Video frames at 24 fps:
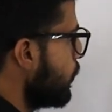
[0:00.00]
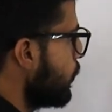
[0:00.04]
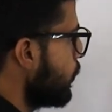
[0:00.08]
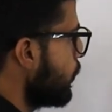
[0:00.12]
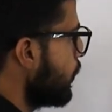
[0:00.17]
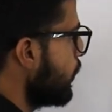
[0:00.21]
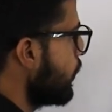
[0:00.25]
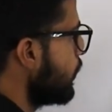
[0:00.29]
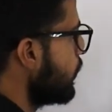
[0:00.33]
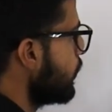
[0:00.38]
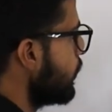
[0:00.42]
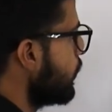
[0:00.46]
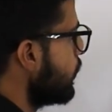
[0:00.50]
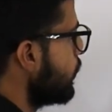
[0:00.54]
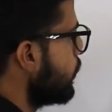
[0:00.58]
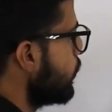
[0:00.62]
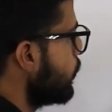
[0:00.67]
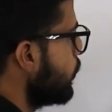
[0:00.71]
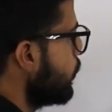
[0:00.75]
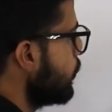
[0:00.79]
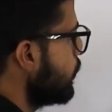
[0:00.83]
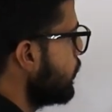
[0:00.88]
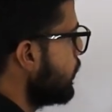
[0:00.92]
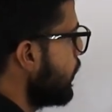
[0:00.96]
Okay.
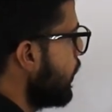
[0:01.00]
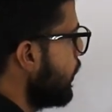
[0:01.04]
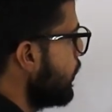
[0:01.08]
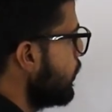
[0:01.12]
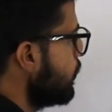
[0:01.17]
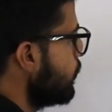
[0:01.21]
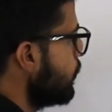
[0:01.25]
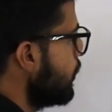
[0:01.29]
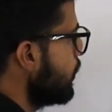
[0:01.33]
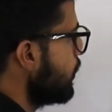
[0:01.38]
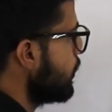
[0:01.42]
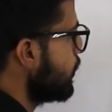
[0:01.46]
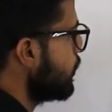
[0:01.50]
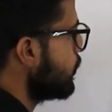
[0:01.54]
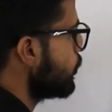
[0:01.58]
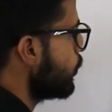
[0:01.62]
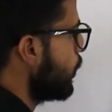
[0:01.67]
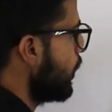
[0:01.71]
So sign bit is